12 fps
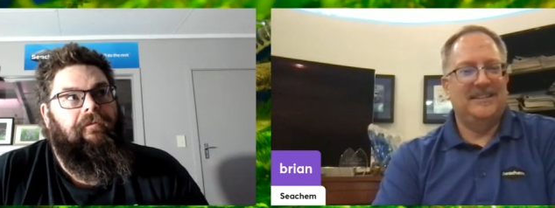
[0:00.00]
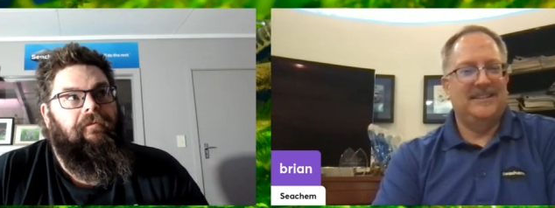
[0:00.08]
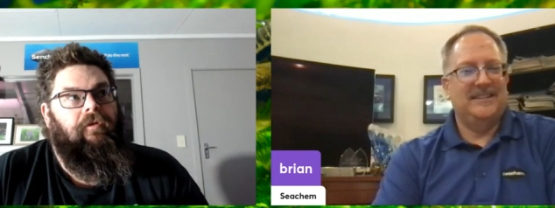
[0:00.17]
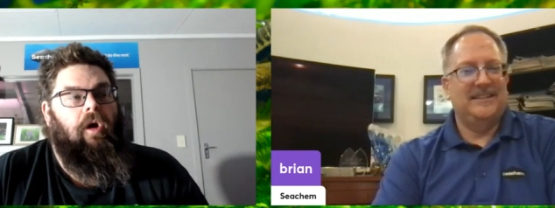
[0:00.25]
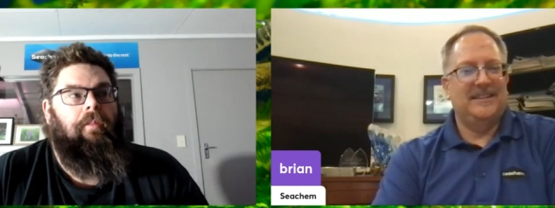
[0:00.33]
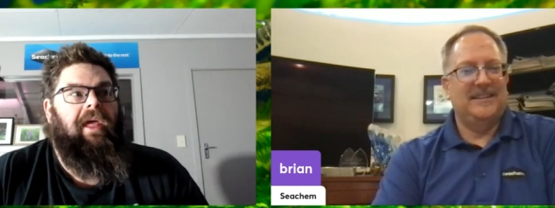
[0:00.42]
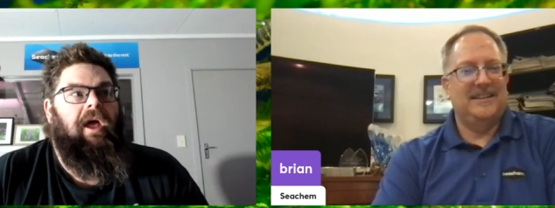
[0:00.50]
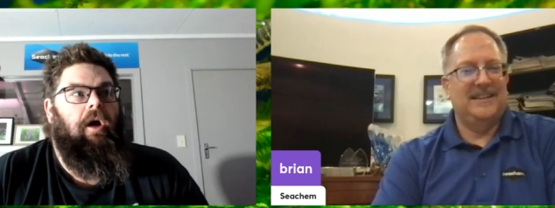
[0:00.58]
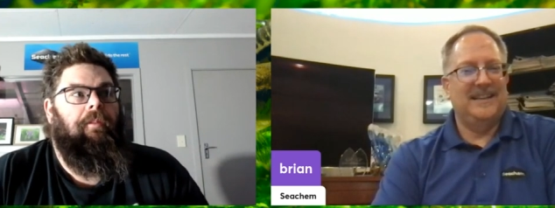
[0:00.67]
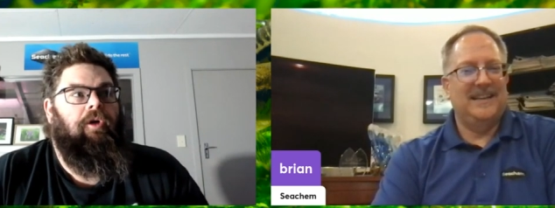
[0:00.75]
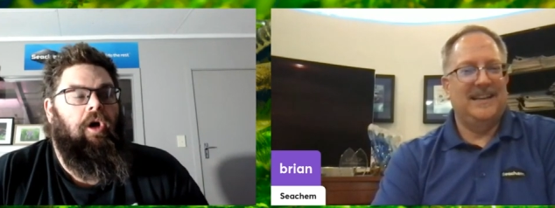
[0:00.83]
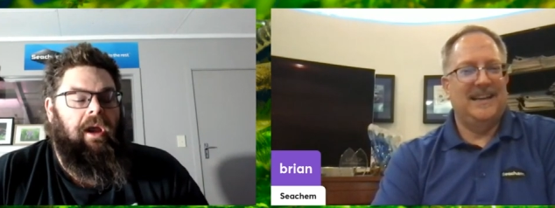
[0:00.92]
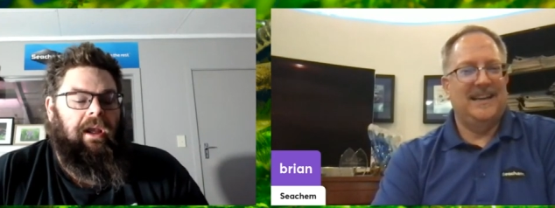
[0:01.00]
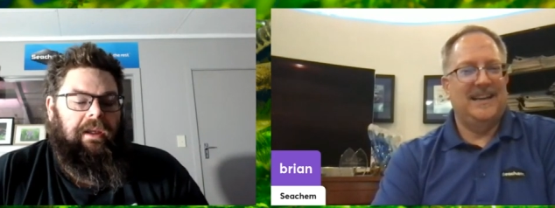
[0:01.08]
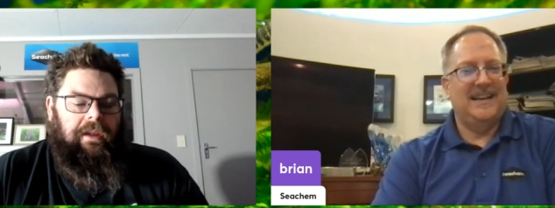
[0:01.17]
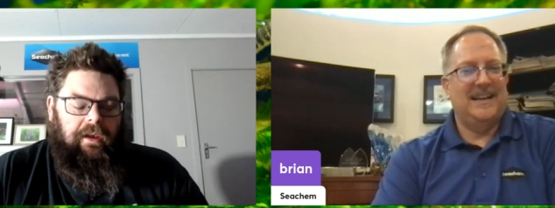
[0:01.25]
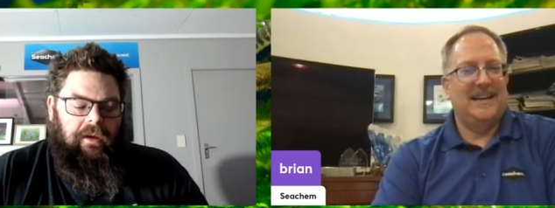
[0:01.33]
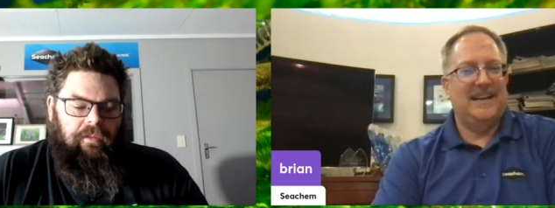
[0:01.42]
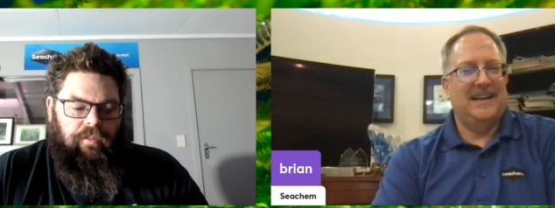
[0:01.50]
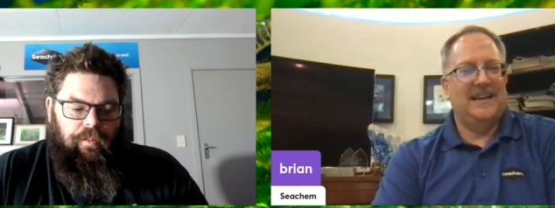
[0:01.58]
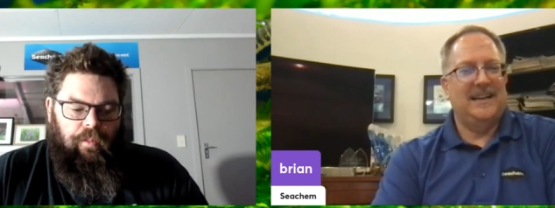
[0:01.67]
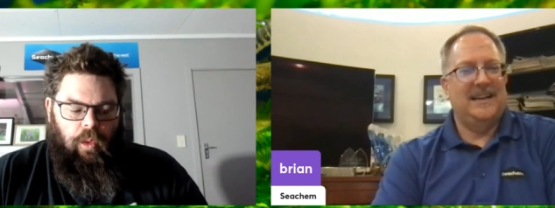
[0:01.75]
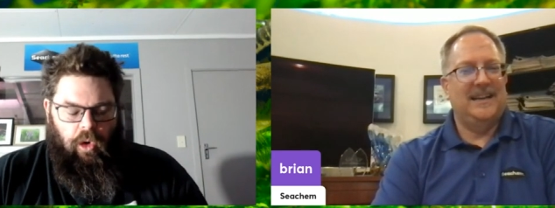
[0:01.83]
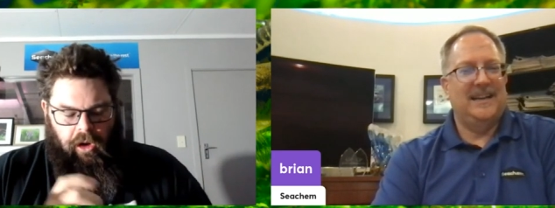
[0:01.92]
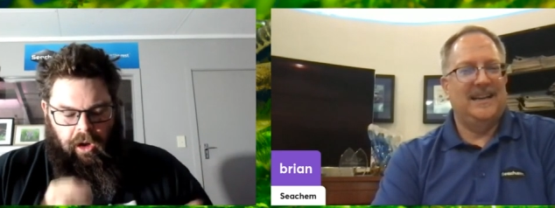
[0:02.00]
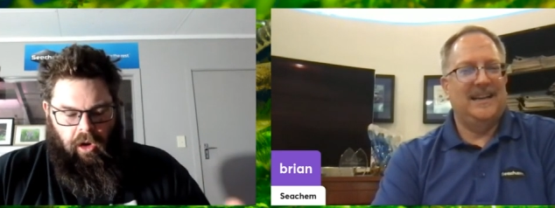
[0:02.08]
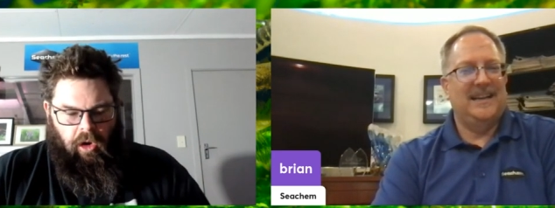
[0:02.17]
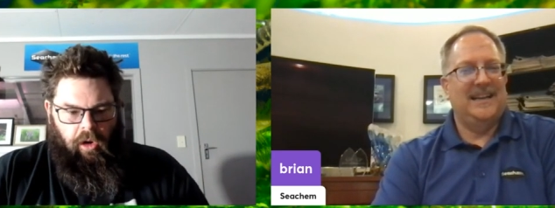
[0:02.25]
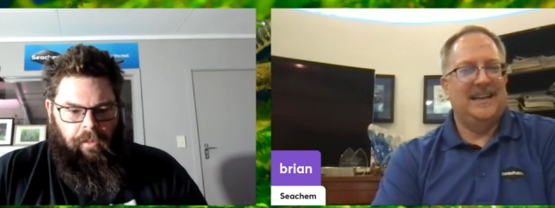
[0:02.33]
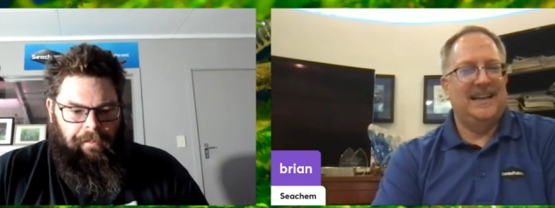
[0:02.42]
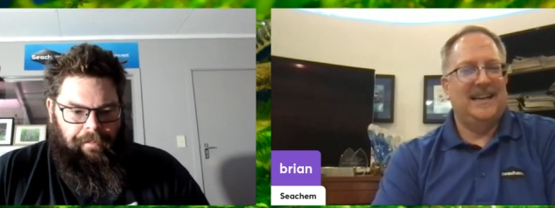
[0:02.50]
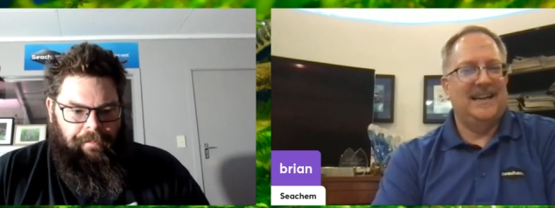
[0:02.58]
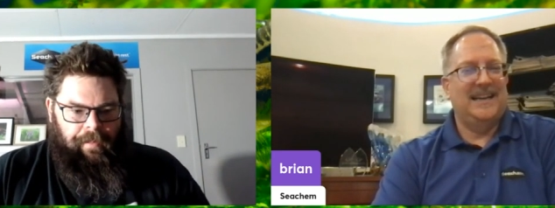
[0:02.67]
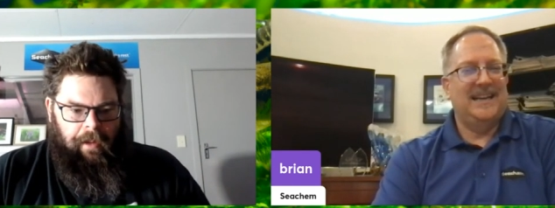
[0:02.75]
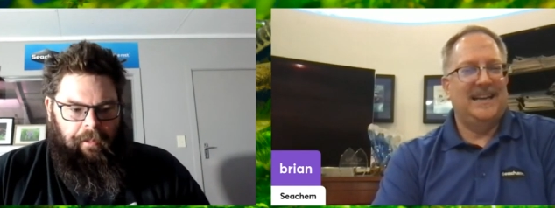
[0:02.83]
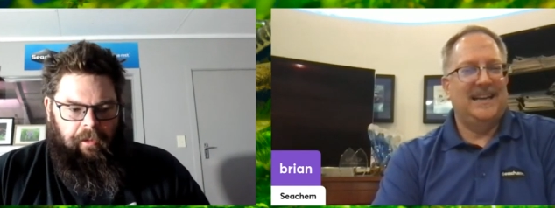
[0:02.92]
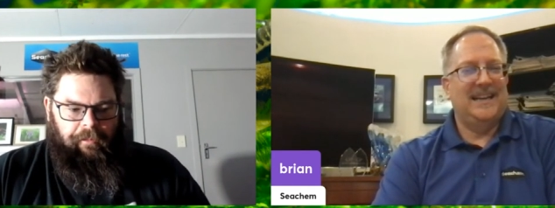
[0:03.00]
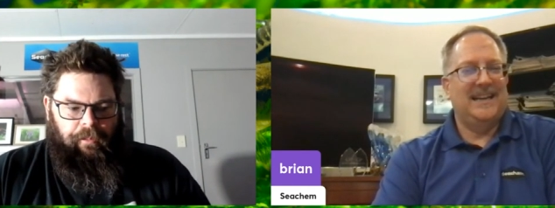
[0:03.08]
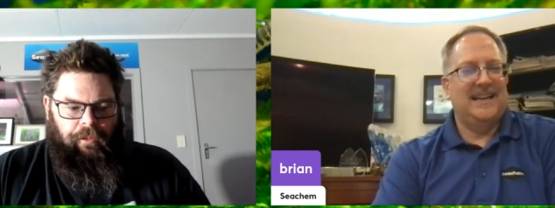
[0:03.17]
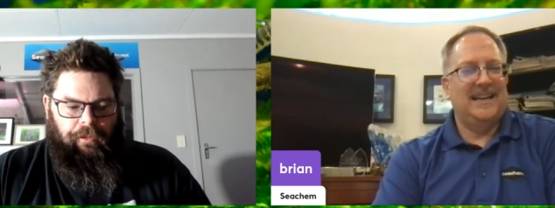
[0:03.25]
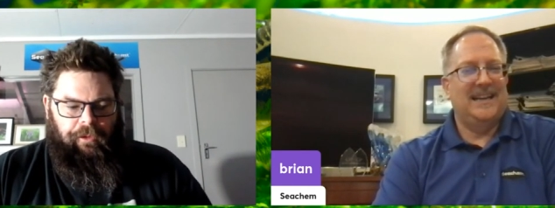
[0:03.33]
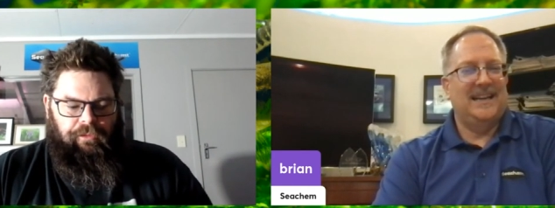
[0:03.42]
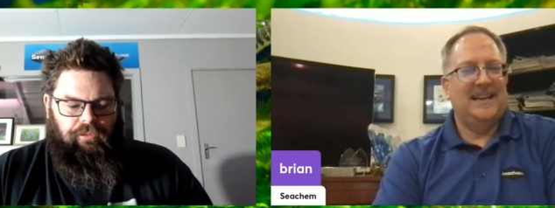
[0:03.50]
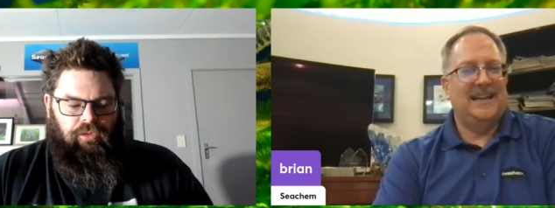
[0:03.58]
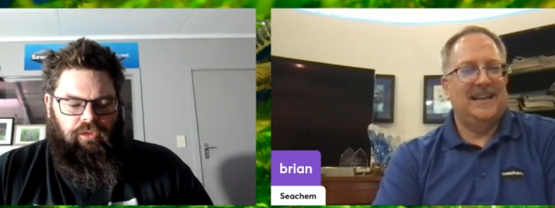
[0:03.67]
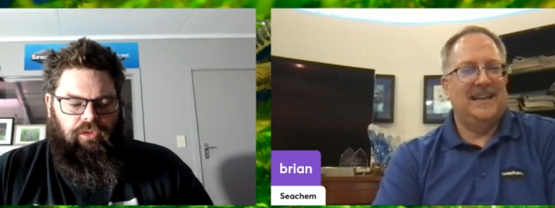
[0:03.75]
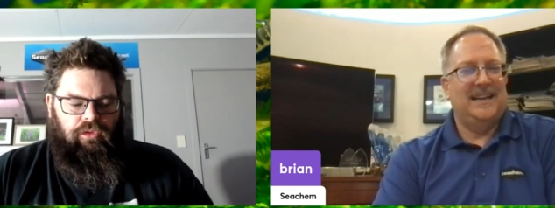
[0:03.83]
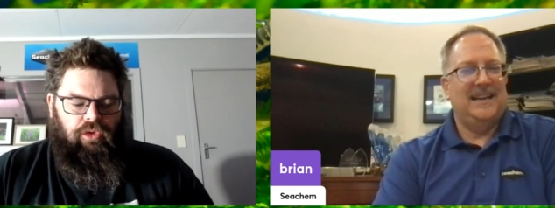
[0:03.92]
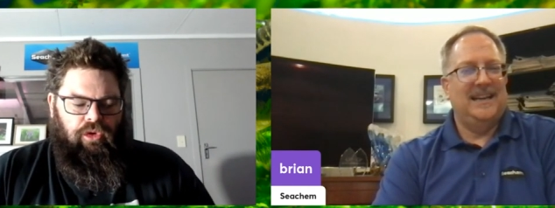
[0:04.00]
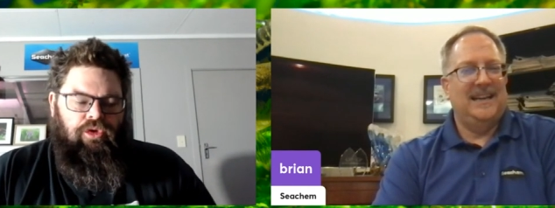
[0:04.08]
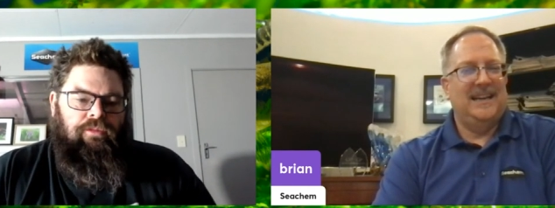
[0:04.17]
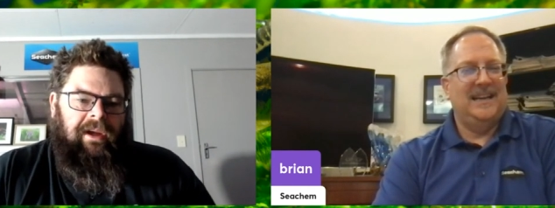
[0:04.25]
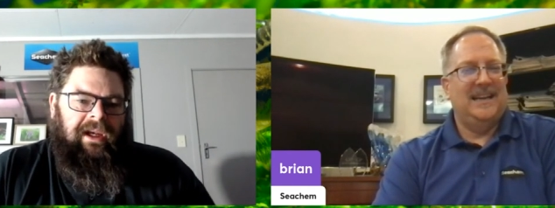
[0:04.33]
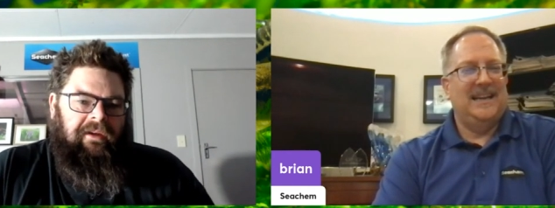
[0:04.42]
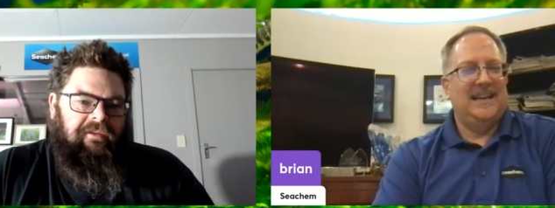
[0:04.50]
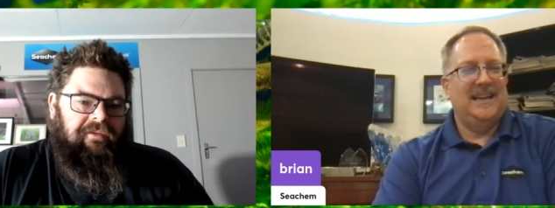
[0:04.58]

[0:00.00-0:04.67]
Speaker 1: from that, I'm kind of working on people have put too many